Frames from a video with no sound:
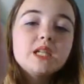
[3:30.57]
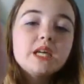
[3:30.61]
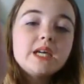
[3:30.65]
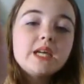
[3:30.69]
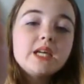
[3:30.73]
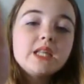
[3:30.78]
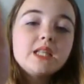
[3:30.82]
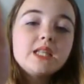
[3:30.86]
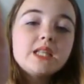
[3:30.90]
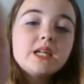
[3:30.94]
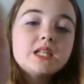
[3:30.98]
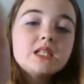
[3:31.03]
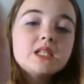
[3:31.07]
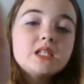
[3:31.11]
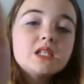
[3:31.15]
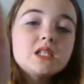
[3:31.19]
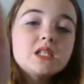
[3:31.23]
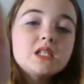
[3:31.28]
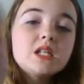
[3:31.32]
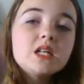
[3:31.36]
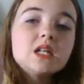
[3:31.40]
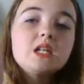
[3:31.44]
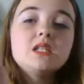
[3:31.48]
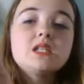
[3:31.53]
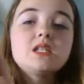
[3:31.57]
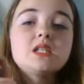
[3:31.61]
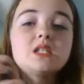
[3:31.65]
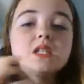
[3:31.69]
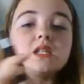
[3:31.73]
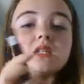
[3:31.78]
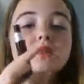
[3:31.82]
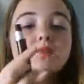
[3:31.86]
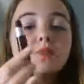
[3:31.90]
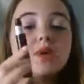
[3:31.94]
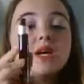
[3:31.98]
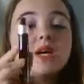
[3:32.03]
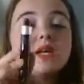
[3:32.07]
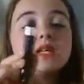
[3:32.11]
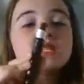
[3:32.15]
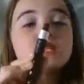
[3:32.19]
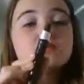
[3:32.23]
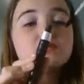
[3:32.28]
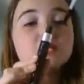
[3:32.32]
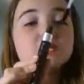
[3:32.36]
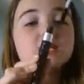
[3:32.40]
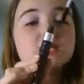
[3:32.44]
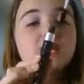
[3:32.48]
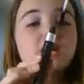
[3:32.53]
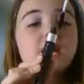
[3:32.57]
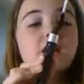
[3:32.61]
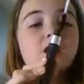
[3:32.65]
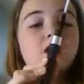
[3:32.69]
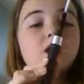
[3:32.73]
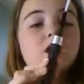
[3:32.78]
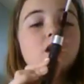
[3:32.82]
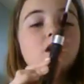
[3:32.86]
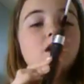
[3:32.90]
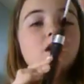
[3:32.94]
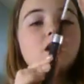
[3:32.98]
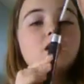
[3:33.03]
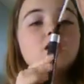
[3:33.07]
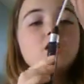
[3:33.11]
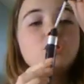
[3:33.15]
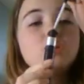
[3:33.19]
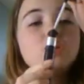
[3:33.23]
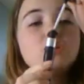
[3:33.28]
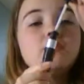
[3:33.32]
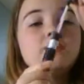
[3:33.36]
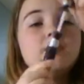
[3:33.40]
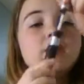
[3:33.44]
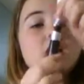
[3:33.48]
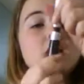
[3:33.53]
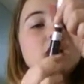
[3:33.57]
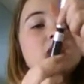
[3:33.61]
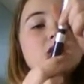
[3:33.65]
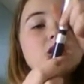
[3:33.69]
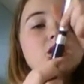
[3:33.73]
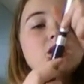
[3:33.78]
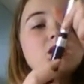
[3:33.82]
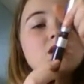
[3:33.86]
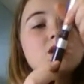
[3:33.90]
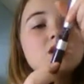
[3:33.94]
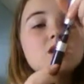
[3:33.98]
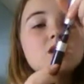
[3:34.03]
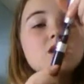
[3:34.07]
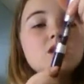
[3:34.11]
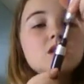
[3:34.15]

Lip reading: This is the best mascara in the universe.